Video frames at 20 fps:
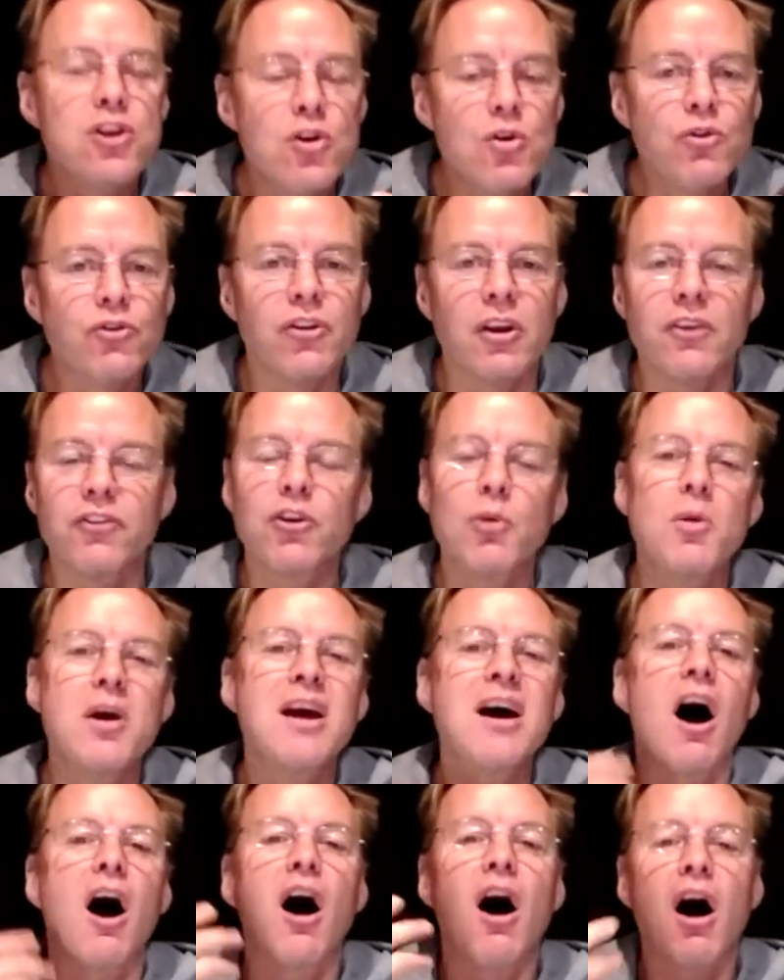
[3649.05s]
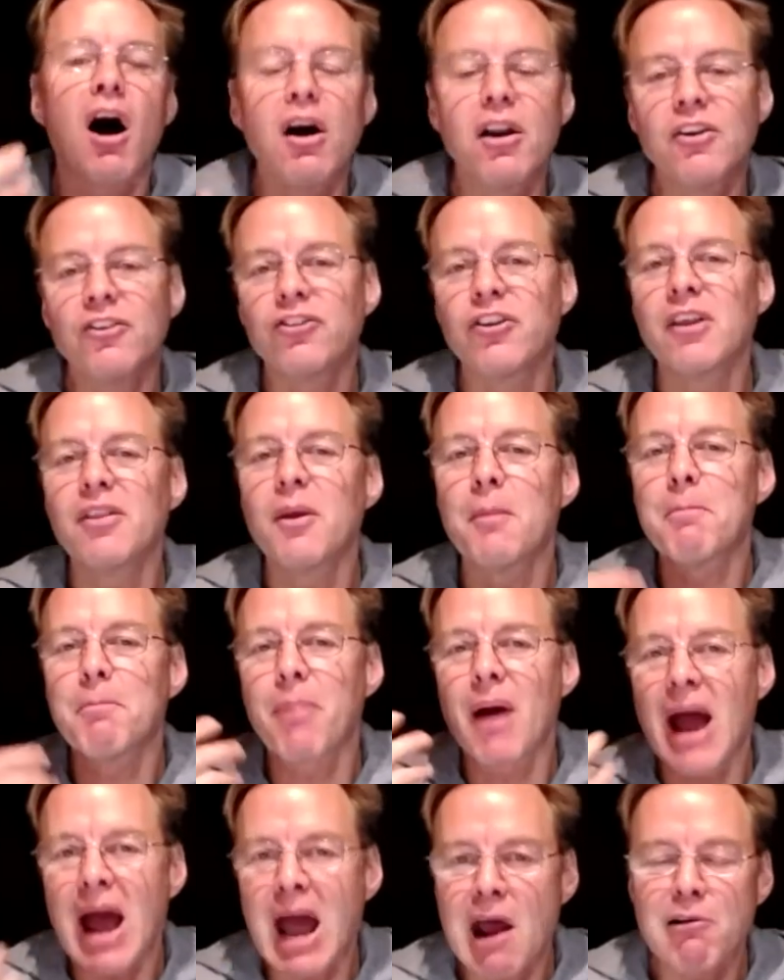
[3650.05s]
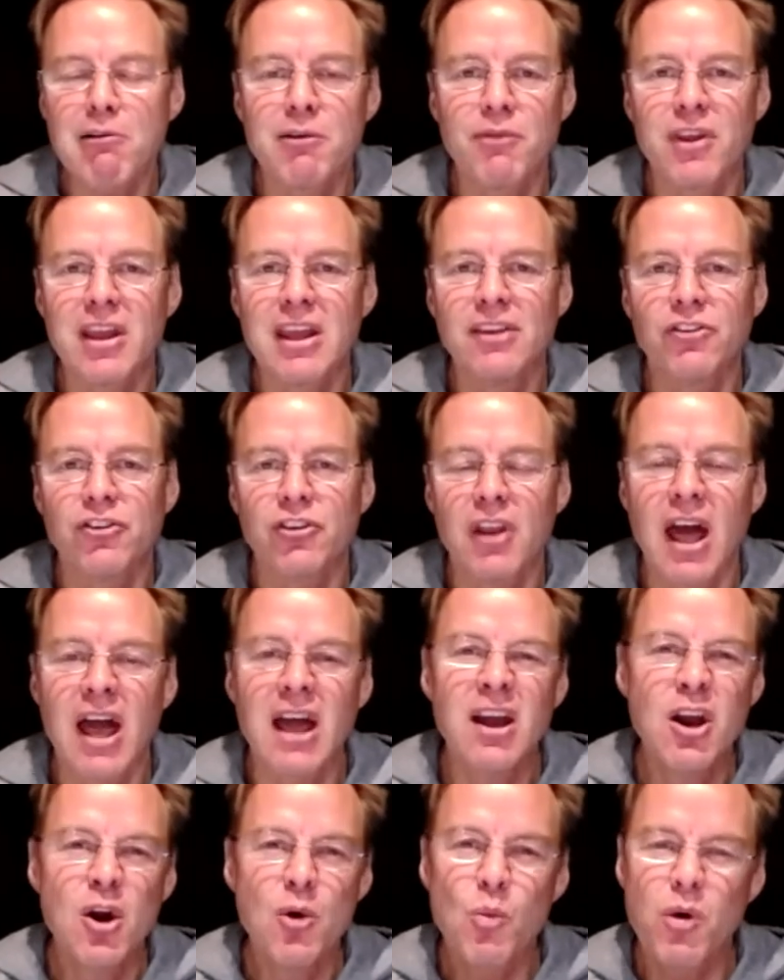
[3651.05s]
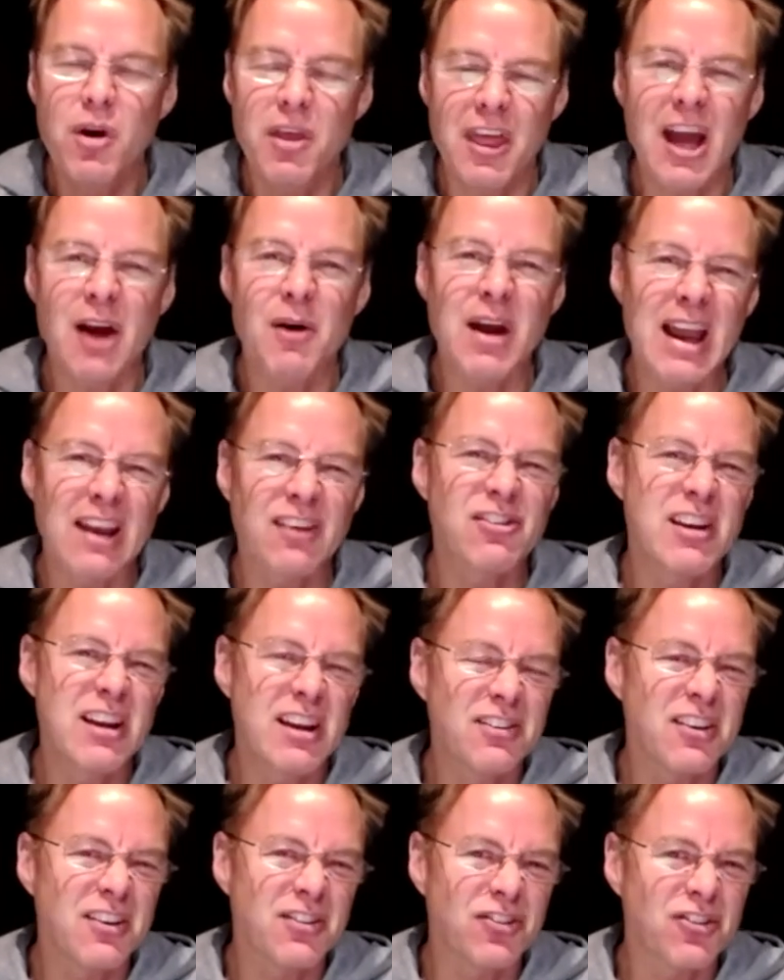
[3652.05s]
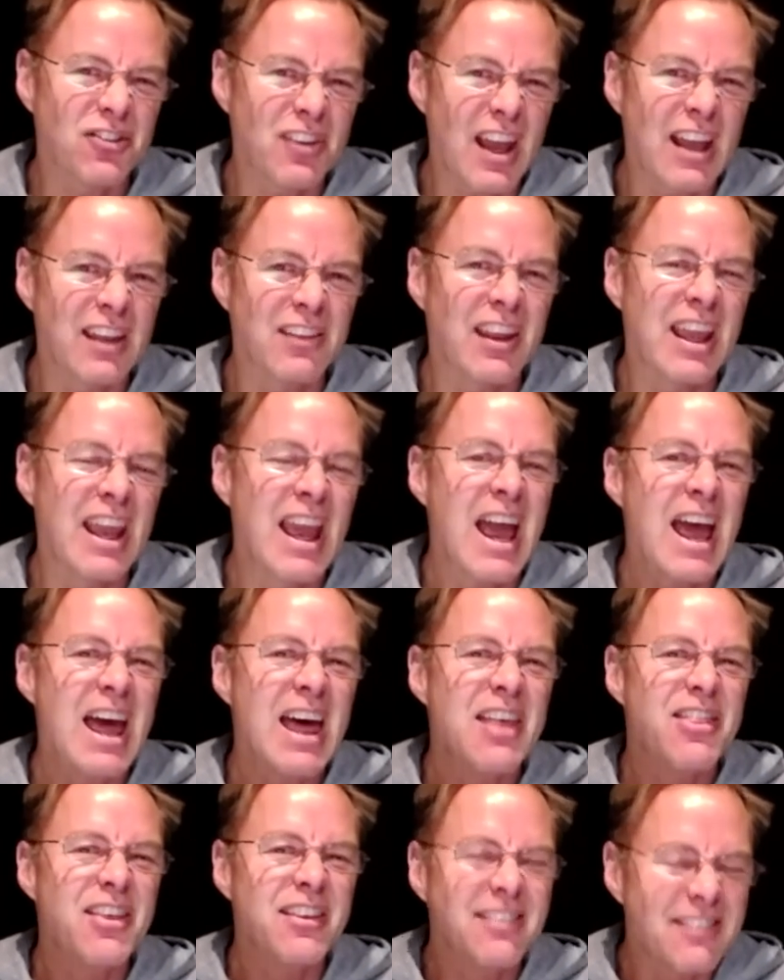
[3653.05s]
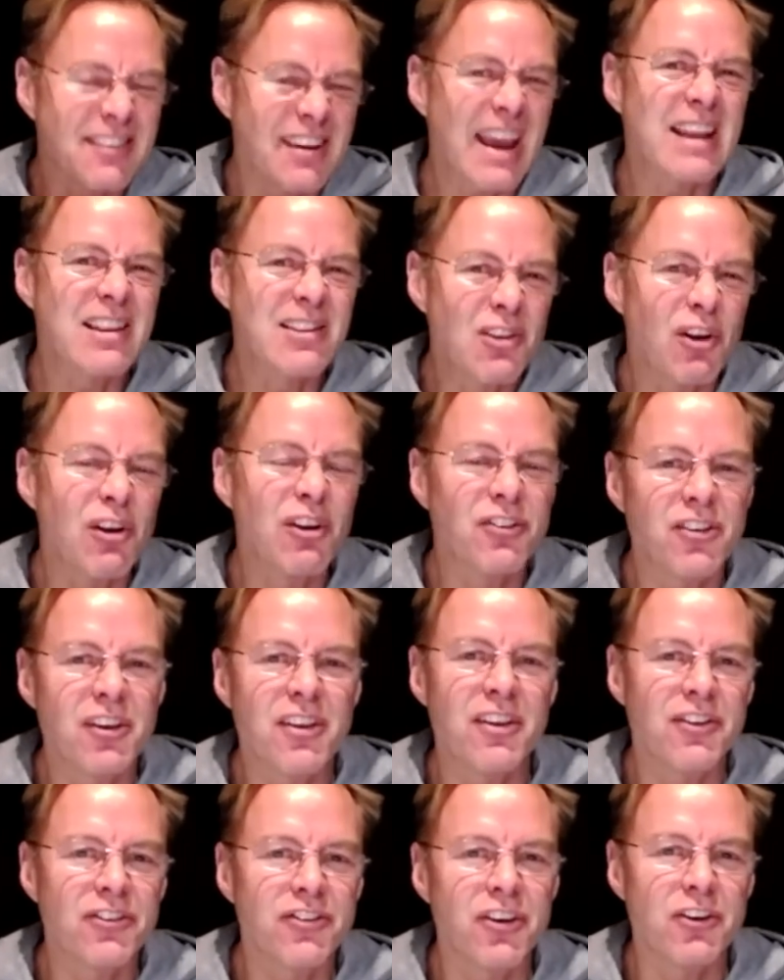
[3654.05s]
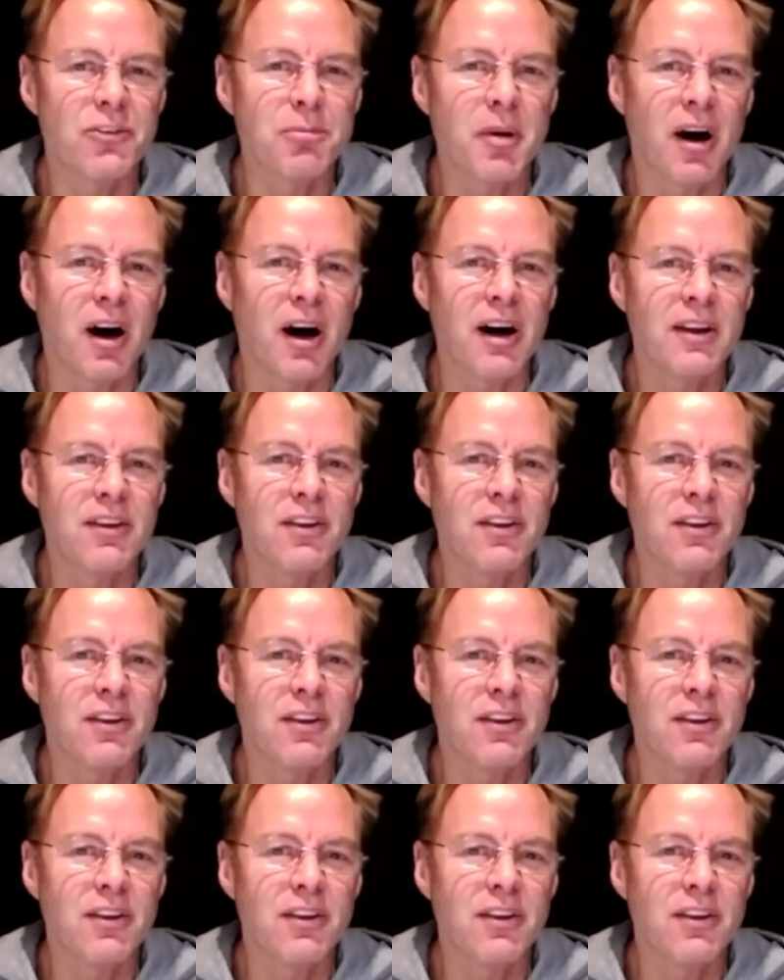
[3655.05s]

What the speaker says: so we're harnessing the power of the internet without actually understanding the technology that sits behind it.